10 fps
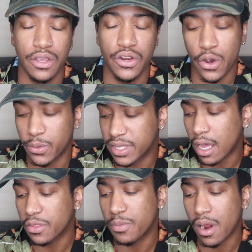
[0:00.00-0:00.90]

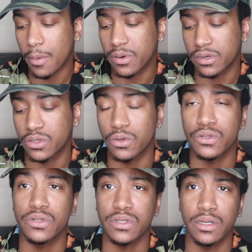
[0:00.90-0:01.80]
Without the proper
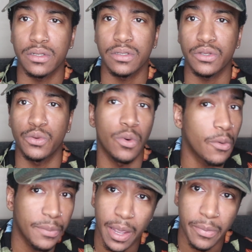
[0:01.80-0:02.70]
social skills, you
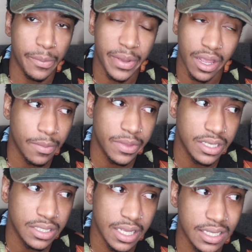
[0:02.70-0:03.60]
won't be able to pick up
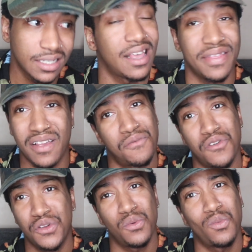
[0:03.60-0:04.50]
these things, and
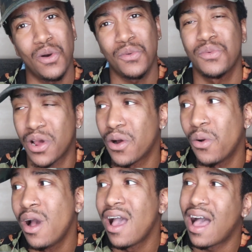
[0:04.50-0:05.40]
therefore you won't
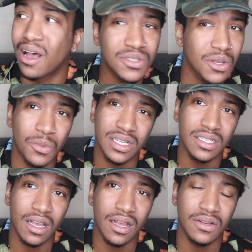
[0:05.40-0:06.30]
know how someone
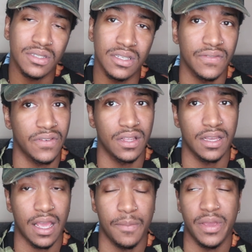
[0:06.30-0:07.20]
else is
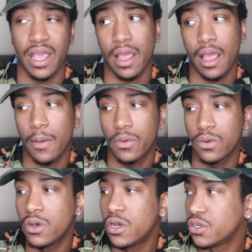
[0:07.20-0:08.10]
feeling and being
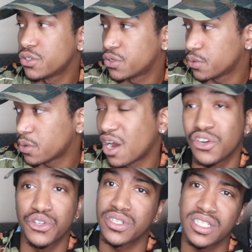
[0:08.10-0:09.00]
able to
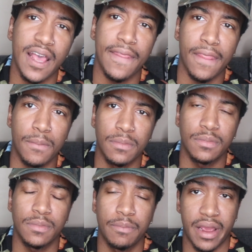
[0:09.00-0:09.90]
understand them
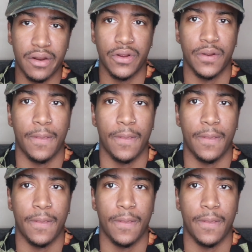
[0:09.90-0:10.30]
better.